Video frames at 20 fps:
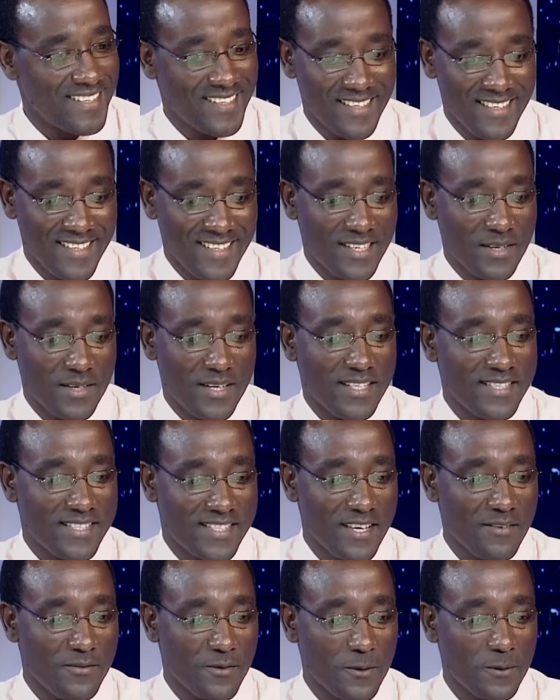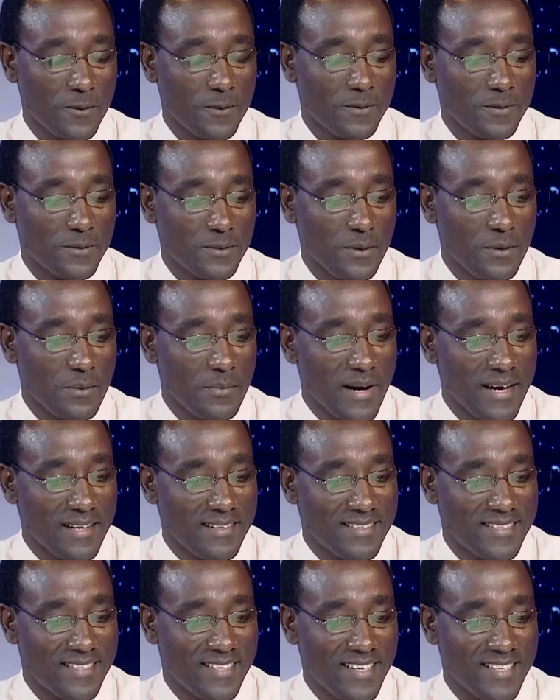Mm. Let's say for dog
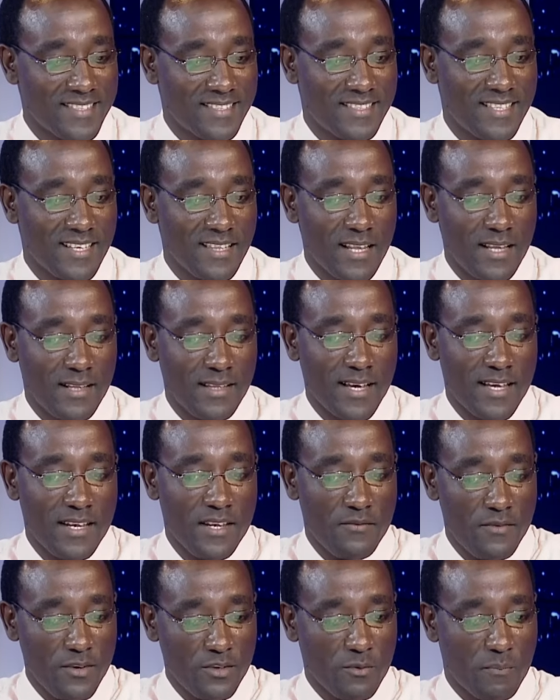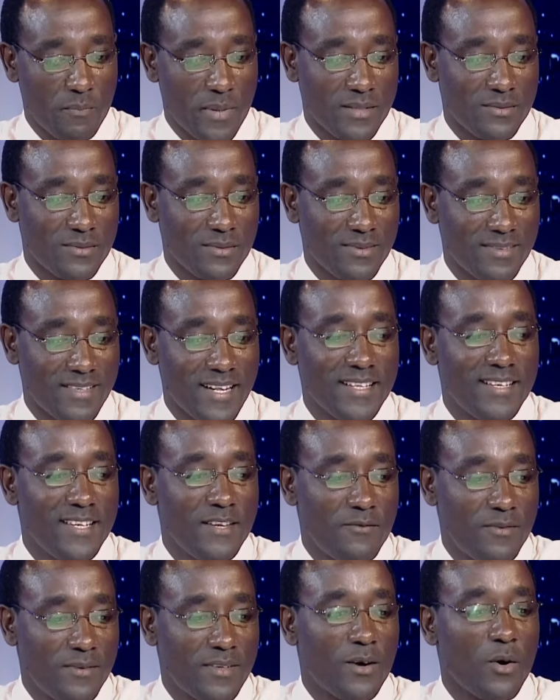bites, it's the individual person,
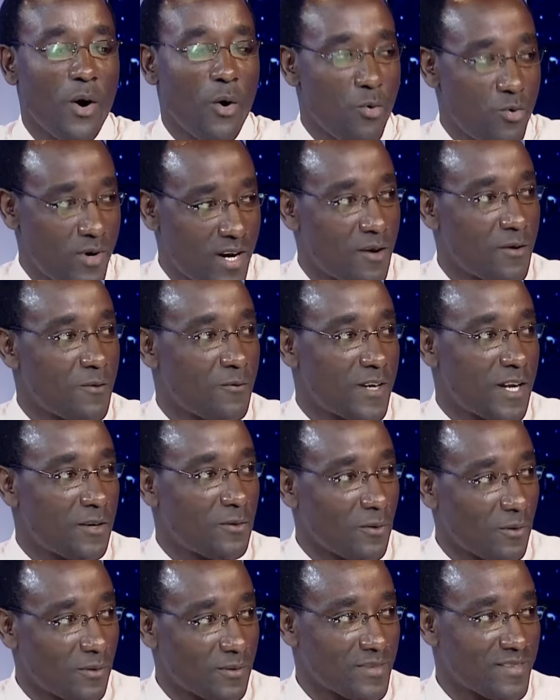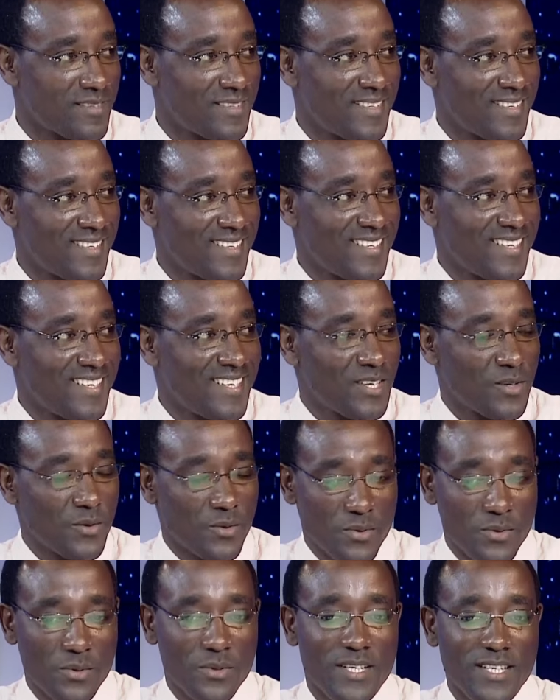the owner of the dogs, mm.
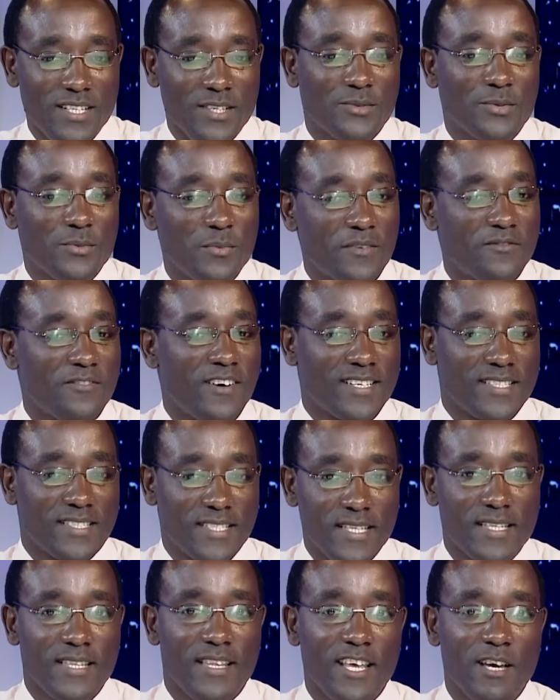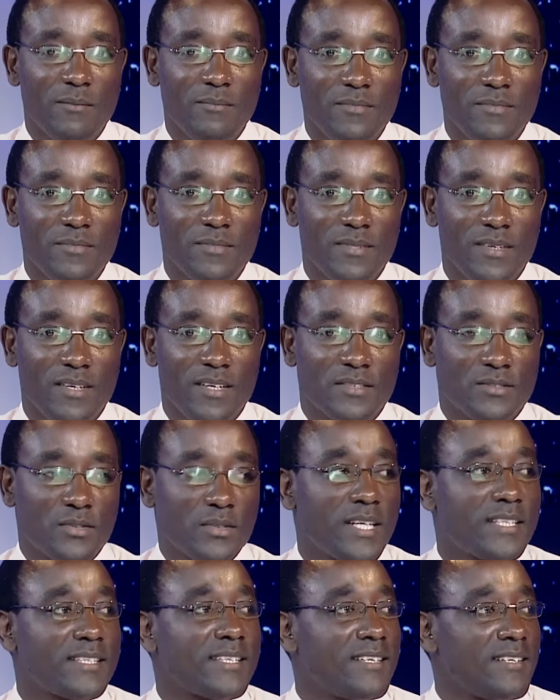who need to vaccinate them so
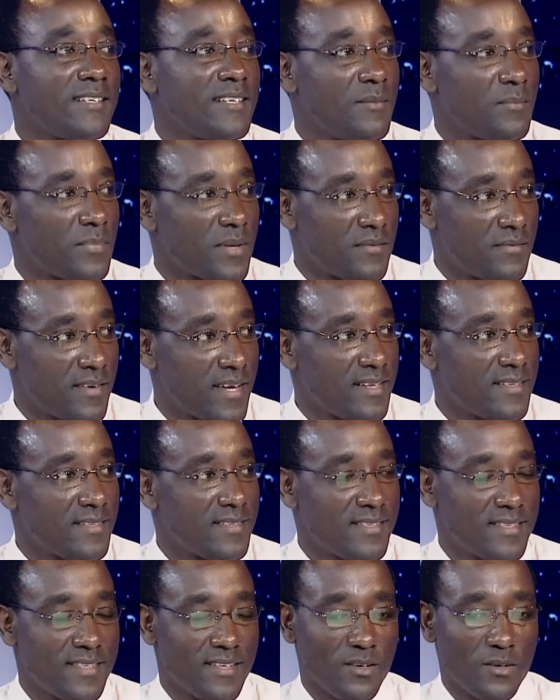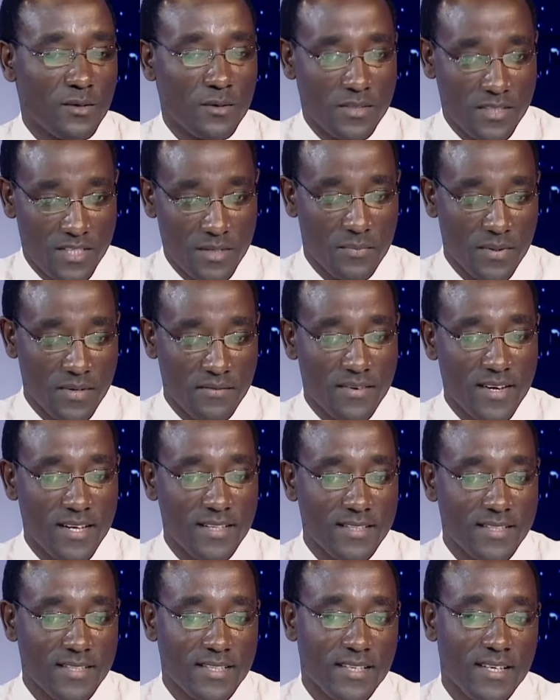that he prevents or she
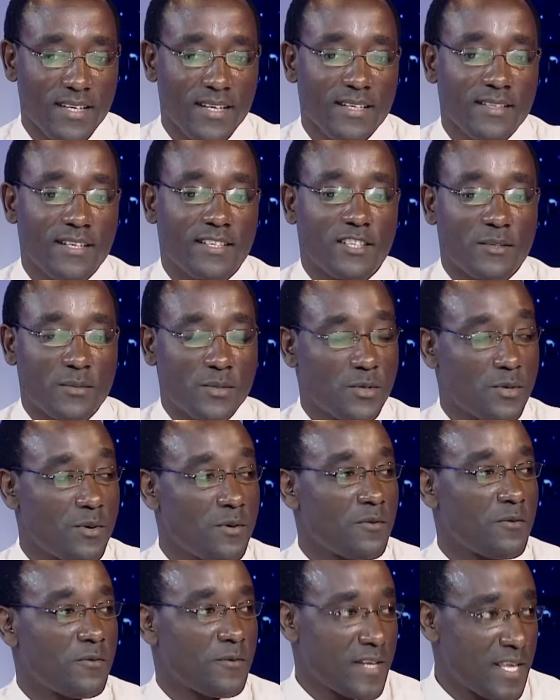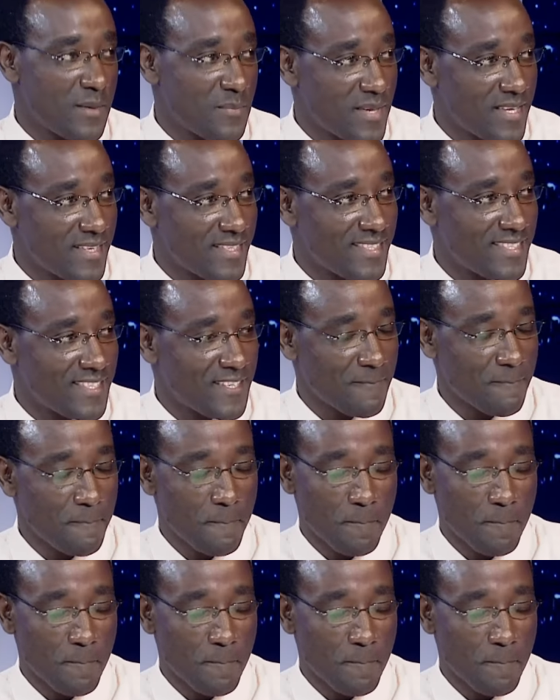prevents the transmission of rabies.